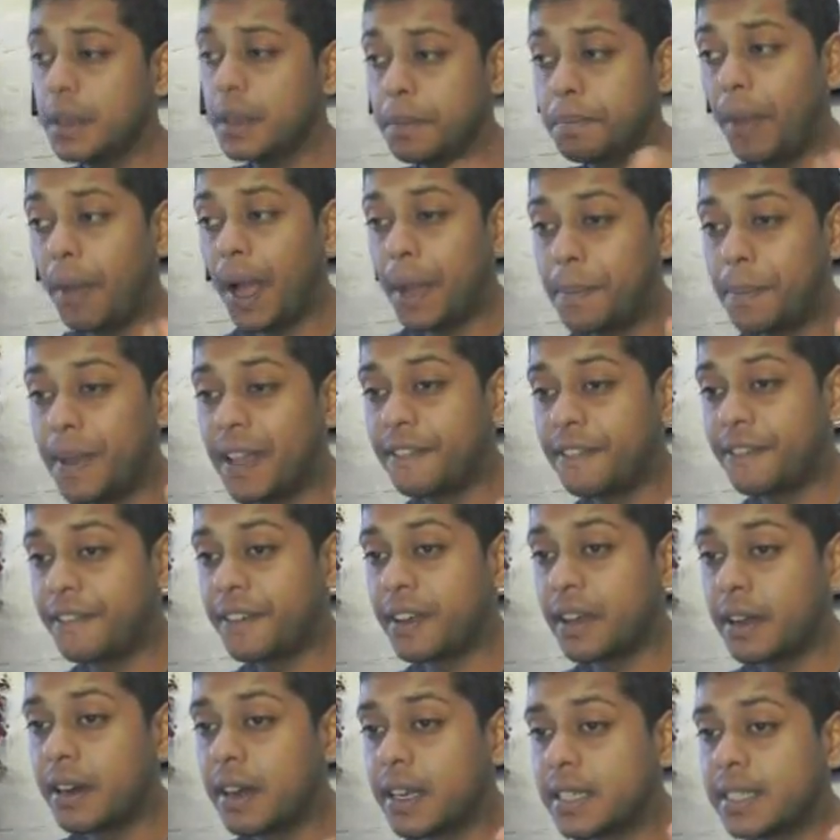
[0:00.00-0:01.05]
My big
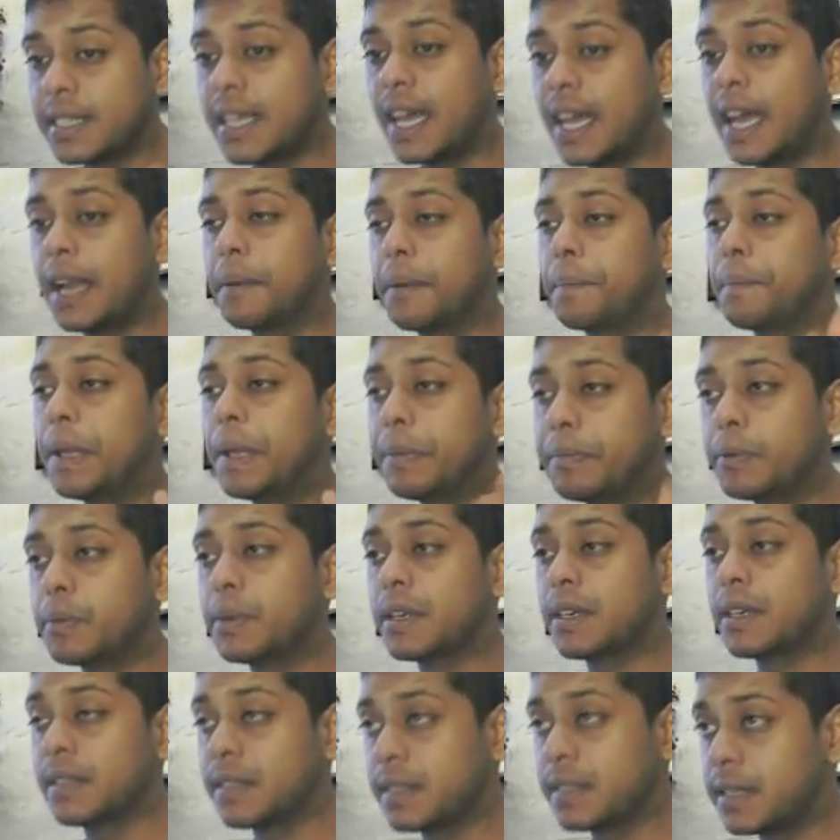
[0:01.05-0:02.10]
fear is that people
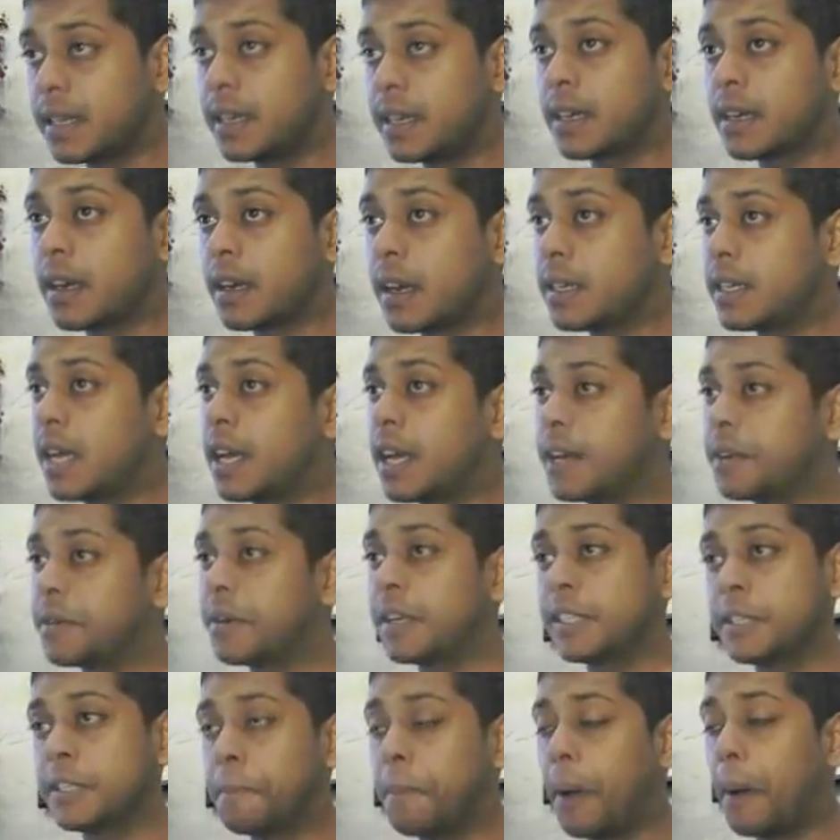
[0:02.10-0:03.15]
will consider Cardano
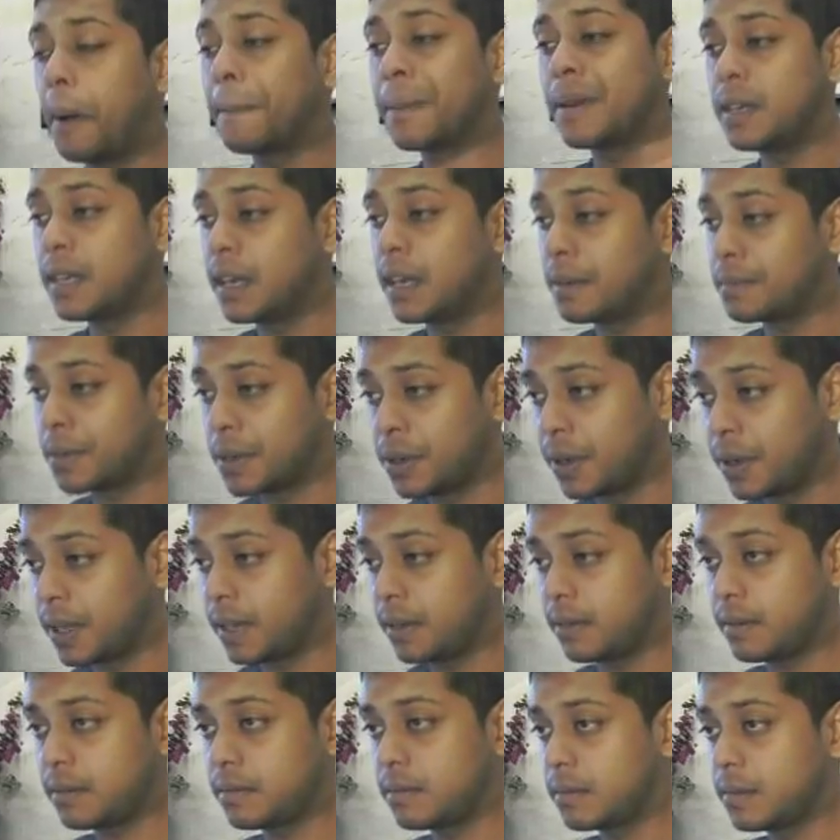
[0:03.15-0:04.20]
as a pump and dump coin.
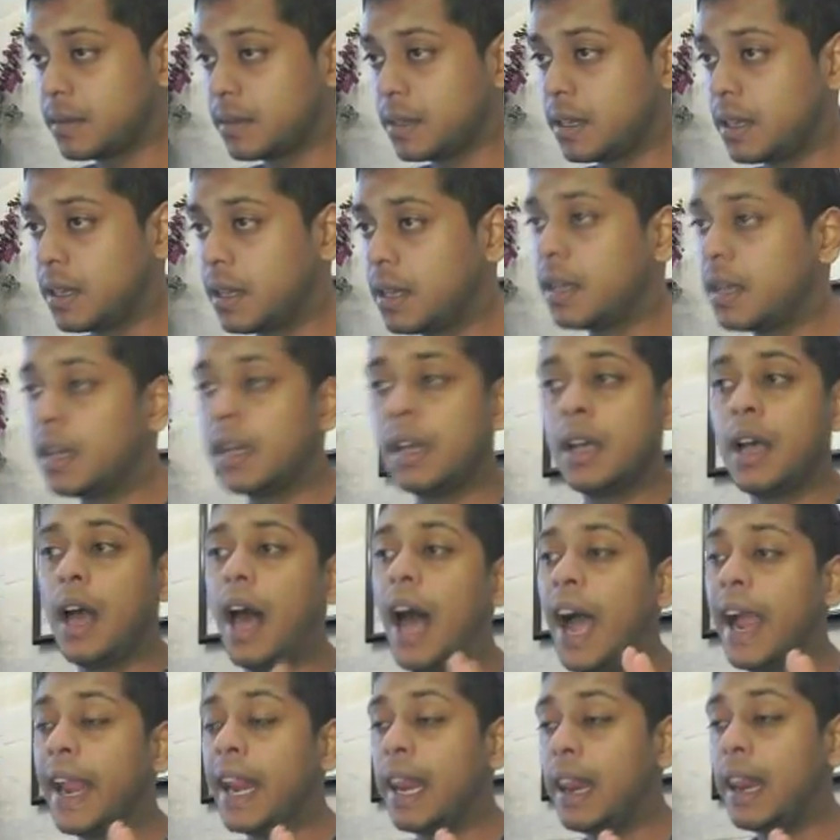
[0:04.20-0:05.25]

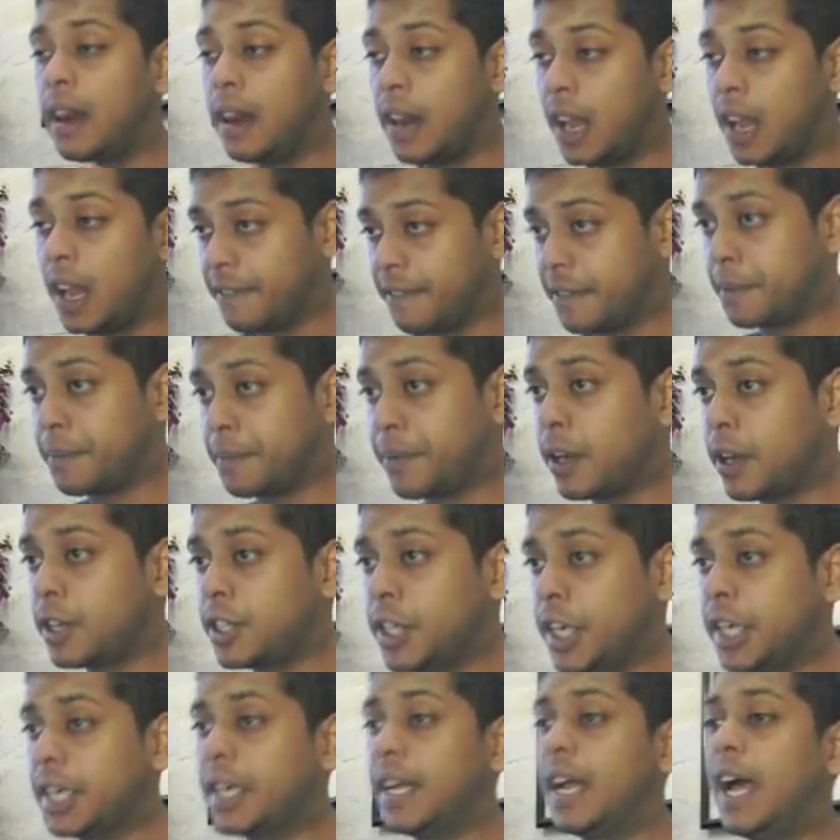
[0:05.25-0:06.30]
I love the
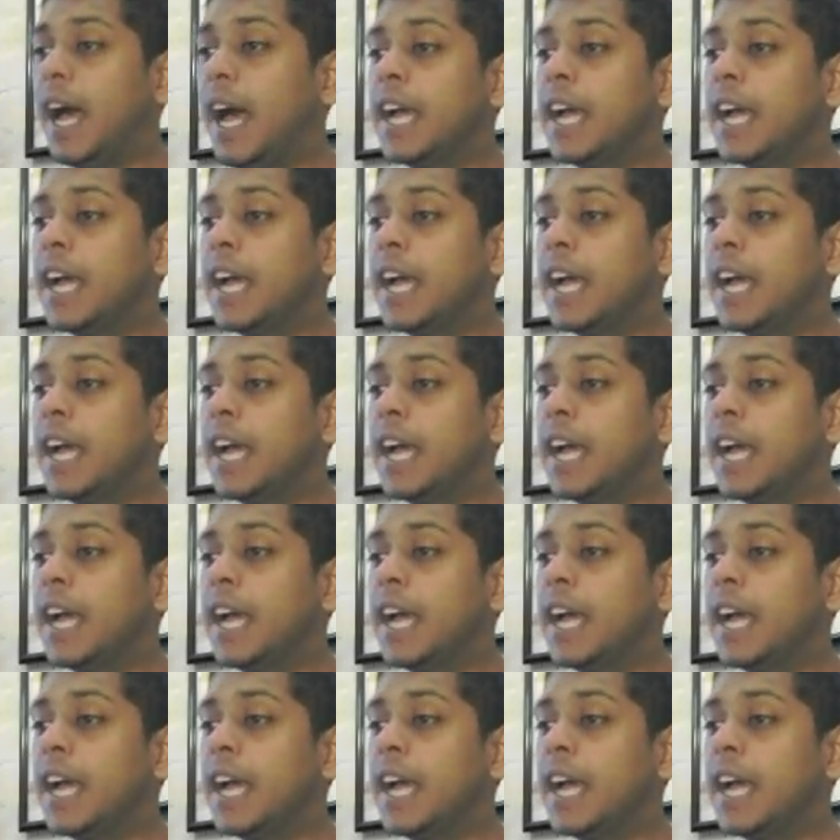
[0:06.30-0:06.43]
project.